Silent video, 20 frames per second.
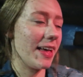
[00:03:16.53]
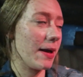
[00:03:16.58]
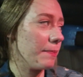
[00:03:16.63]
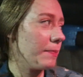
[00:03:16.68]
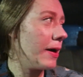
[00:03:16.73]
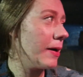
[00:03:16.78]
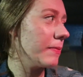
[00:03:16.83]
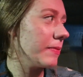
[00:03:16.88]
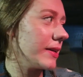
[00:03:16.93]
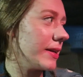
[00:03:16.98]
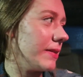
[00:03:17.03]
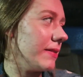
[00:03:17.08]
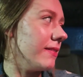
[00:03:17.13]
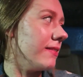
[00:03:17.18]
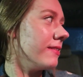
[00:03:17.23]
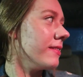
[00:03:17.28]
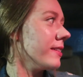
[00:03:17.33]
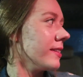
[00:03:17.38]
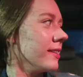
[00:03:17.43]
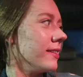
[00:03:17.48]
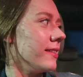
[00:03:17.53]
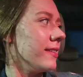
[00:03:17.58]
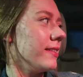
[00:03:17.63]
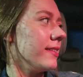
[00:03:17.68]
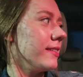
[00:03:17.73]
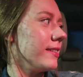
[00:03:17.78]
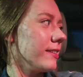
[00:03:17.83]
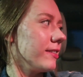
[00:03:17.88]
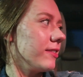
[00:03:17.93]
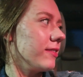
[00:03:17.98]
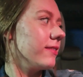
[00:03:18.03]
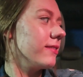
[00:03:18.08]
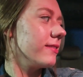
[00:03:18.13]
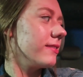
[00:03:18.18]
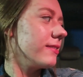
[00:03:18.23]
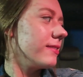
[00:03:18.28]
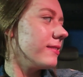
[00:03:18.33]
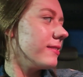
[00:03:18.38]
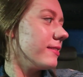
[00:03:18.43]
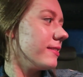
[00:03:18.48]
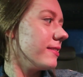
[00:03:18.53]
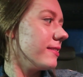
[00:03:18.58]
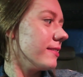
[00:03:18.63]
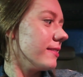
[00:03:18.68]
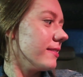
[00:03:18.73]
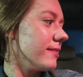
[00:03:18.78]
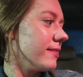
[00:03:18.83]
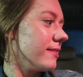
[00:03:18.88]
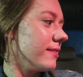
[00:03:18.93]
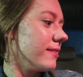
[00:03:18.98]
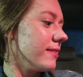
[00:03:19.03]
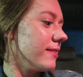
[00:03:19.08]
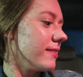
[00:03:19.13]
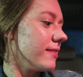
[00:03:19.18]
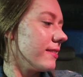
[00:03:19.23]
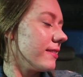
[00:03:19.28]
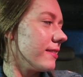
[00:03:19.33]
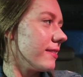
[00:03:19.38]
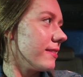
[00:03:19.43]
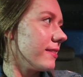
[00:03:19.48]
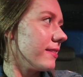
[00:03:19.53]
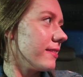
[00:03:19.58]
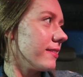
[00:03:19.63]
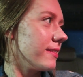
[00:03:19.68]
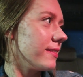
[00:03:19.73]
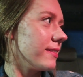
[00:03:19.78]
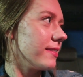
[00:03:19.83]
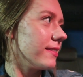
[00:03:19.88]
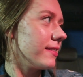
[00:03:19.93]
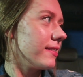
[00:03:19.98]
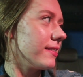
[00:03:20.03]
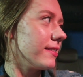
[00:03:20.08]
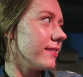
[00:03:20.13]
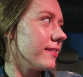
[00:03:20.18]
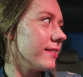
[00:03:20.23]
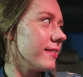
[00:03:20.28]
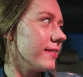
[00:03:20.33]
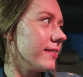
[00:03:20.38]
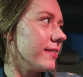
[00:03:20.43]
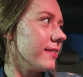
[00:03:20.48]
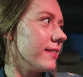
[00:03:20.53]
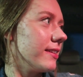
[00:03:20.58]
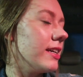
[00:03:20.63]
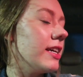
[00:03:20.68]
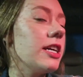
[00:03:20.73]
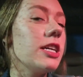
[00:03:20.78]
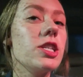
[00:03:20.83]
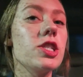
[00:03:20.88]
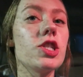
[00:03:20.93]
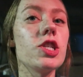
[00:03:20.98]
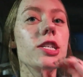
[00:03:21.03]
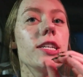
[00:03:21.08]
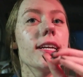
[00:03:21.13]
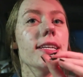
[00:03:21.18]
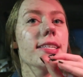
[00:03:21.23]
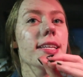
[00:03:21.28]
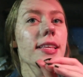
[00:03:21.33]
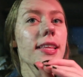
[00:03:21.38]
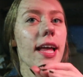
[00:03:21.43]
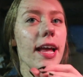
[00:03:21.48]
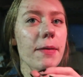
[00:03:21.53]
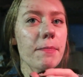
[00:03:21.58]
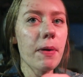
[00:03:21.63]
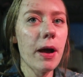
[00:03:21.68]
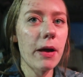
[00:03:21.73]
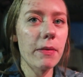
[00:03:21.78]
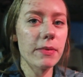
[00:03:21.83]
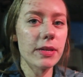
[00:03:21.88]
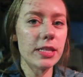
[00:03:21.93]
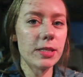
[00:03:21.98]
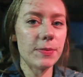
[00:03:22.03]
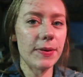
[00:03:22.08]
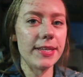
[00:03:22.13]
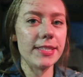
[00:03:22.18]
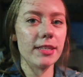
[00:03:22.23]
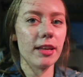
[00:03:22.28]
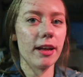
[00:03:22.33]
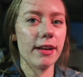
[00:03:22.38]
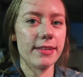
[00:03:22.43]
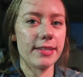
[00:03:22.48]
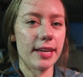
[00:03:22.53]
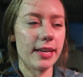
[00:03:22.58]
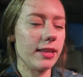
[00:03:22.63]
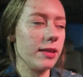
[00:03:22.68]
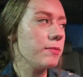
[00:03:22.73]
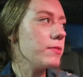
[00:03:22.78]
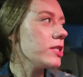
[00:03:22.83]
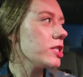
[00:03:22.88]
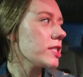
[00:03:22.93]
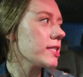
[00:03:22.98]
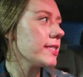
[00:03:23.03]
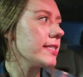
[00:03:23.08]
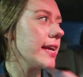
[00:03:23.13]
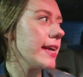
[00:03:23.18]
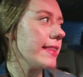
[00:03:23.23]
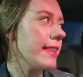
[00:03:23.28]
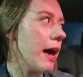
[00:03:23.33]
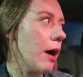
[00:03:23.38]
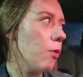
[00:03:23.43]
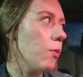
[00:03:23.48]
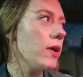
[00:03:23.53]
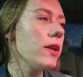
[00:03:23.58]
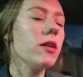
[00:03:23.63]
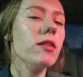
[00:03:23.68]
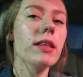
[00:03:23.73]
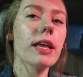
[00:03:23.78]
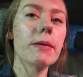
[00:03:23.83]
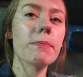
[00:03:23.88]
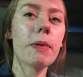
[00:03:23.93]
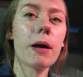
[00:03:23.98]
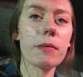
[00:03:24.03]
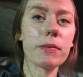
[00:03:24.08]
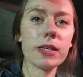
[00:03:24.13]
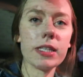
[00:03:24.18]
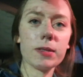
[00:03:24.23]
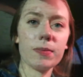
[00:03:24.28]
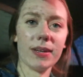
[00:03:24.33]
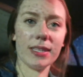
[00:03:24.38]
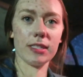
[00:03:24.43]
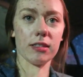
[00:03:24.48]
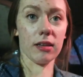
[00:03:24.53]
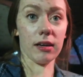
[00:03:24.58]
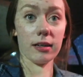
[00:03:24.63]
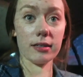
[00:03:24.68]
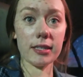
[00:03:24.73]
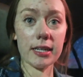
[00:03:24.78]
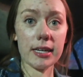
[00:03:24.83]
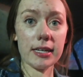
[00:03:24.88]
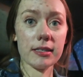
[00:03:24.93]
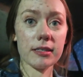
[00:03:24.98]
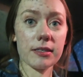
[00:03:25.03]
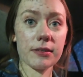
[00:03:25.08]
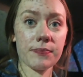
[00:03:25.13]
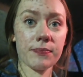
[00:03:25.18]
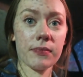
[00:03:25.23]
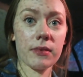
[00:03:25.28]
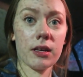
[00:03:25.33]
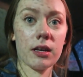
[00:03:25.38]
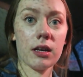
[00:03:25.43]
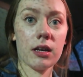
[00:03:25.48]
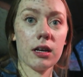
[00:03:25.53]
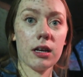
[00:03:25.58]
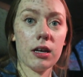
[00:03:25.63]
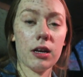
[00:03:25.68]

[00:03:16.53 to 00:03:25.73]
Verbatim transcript: that pumpkin. I cannot move past it. It will be a thing. She doesn't like pumpkin spice latte. Let me just say that. We don't like pumpkin spice lattes. Not at all.